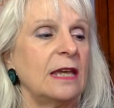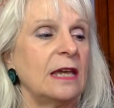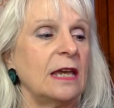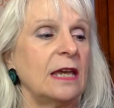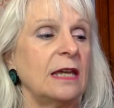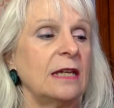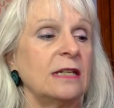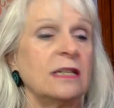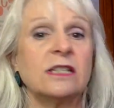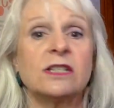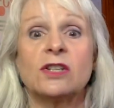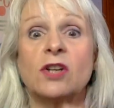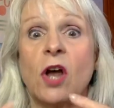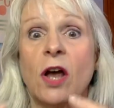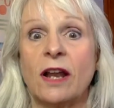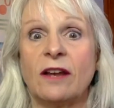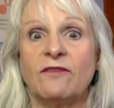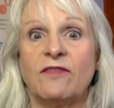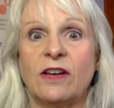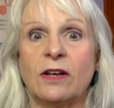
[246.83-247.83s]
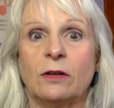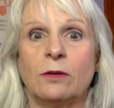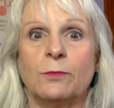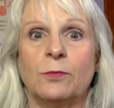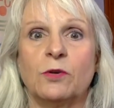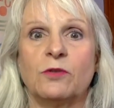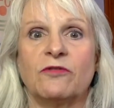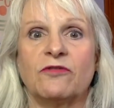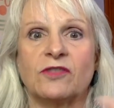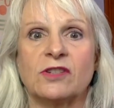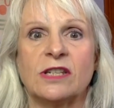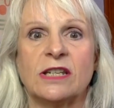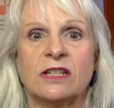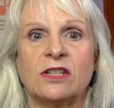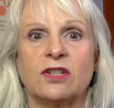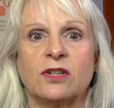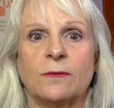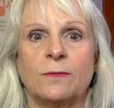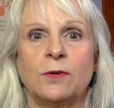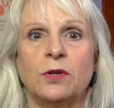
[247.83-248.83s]
it is not available for
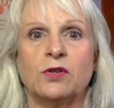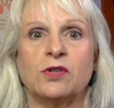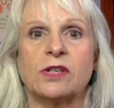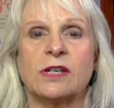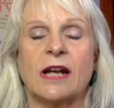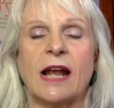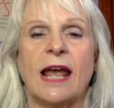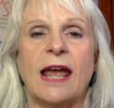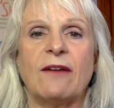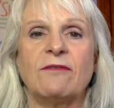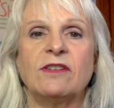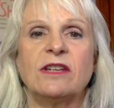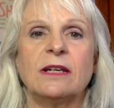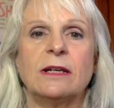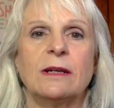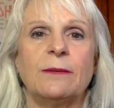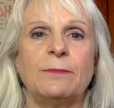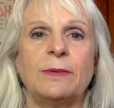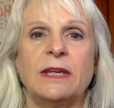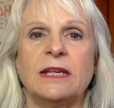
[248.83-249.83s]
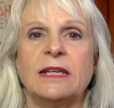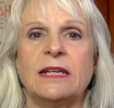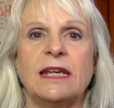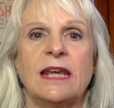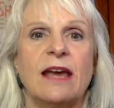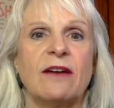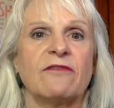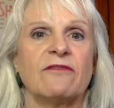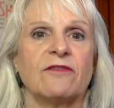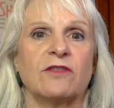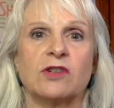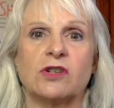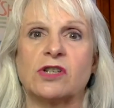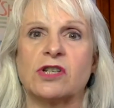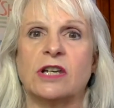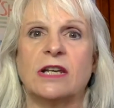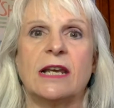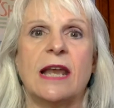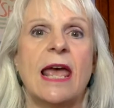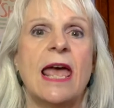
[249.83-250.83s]
distribution. I have it in a PDF
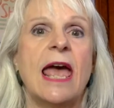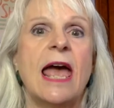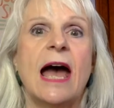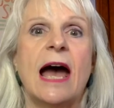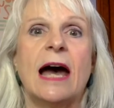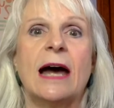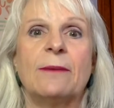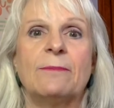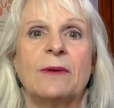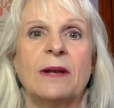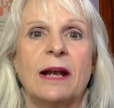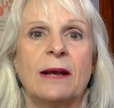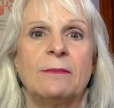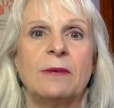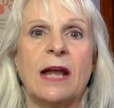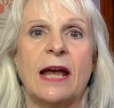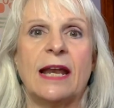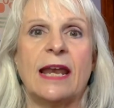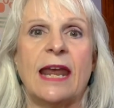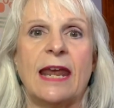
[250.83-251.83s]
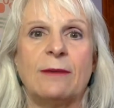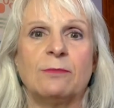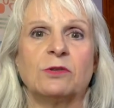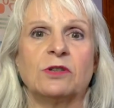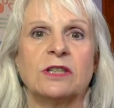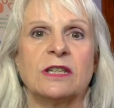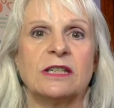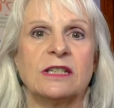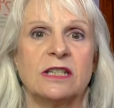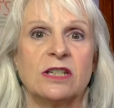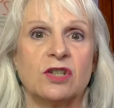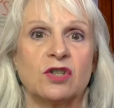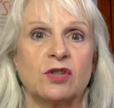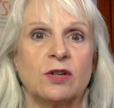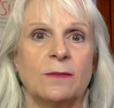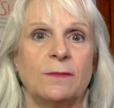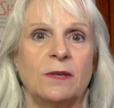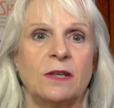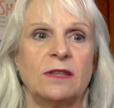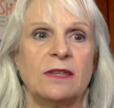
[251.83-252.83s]
version, but I'm not able to
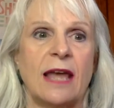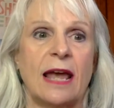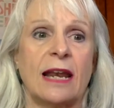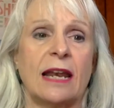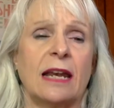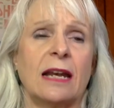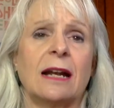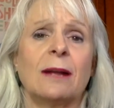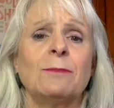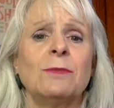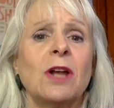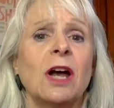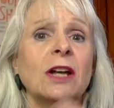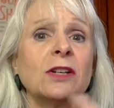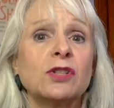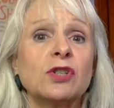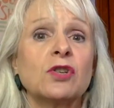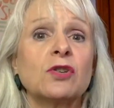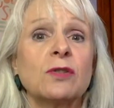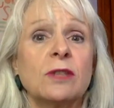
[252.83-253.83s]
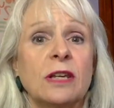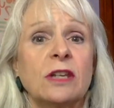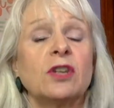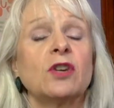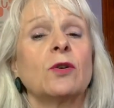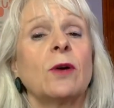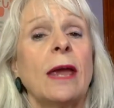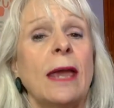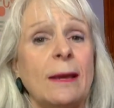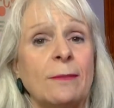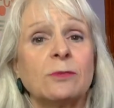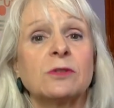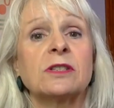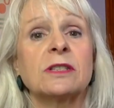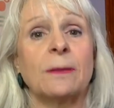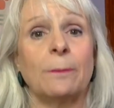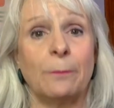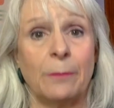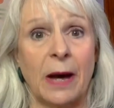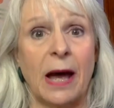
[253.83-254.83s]
distribute that, and I'm not sure that you're able
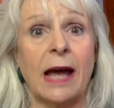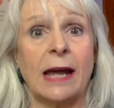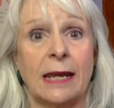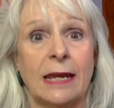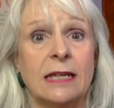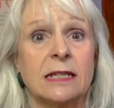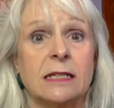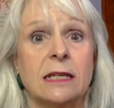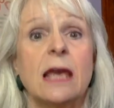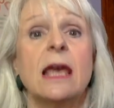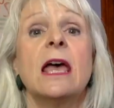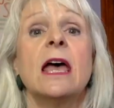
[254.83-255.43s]
to buy it.